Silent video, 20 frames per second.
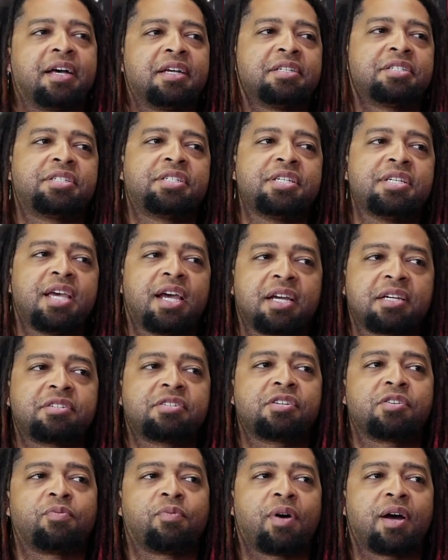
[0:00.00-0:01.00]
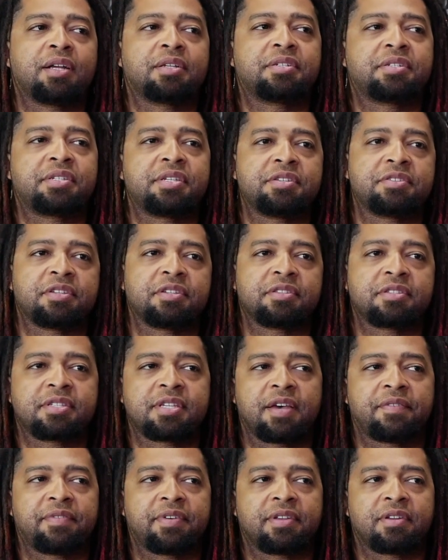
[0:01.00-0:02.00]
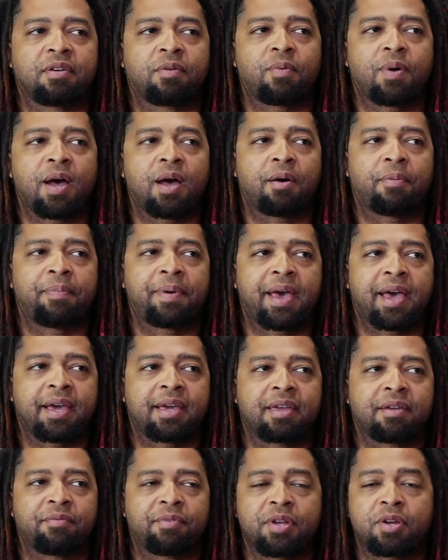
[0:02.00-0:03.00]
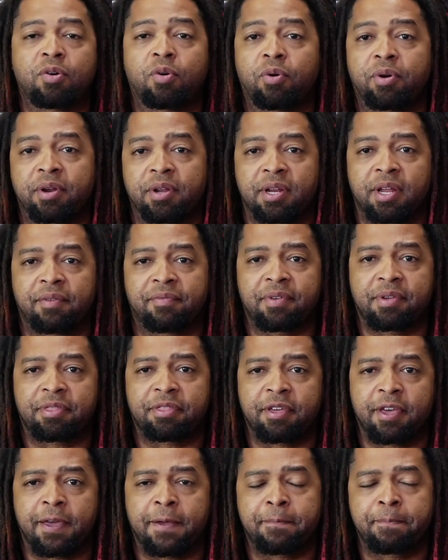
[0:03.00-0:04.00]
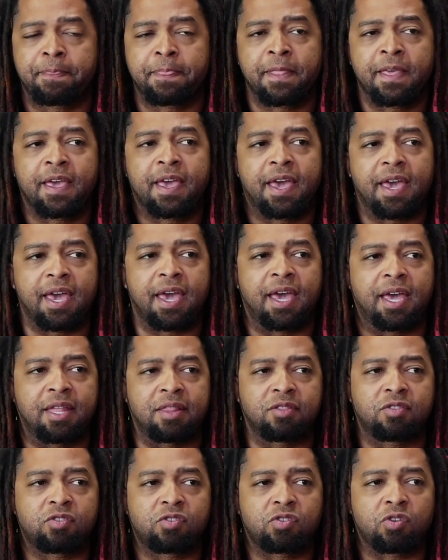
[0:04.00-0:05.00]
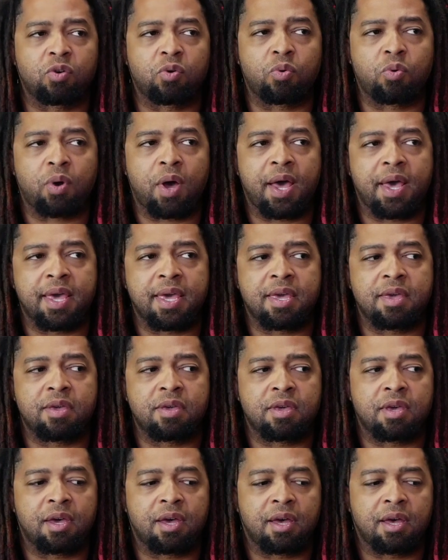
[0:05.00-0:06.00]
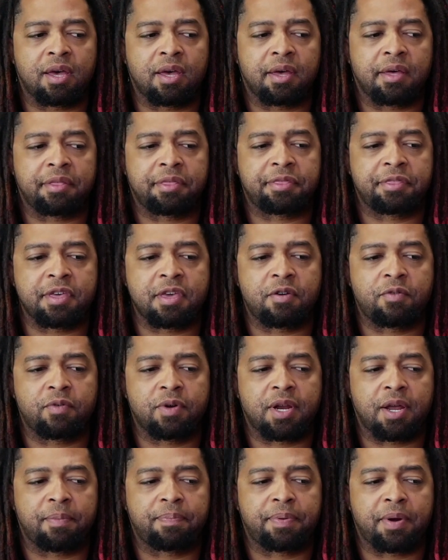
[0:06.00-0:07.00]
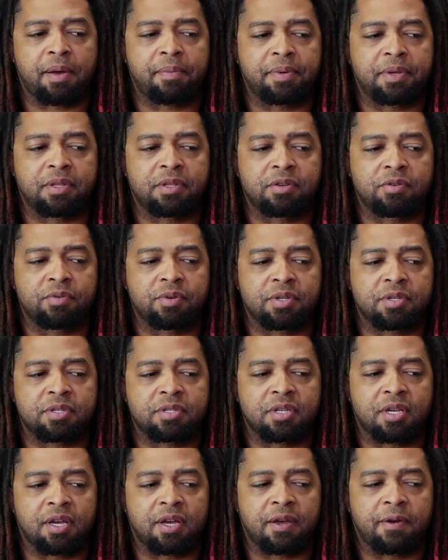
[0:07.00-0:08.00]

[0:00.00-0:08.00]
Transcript: she actually watched season 7 a while back and recorded everything, And so I think what I'll probably do is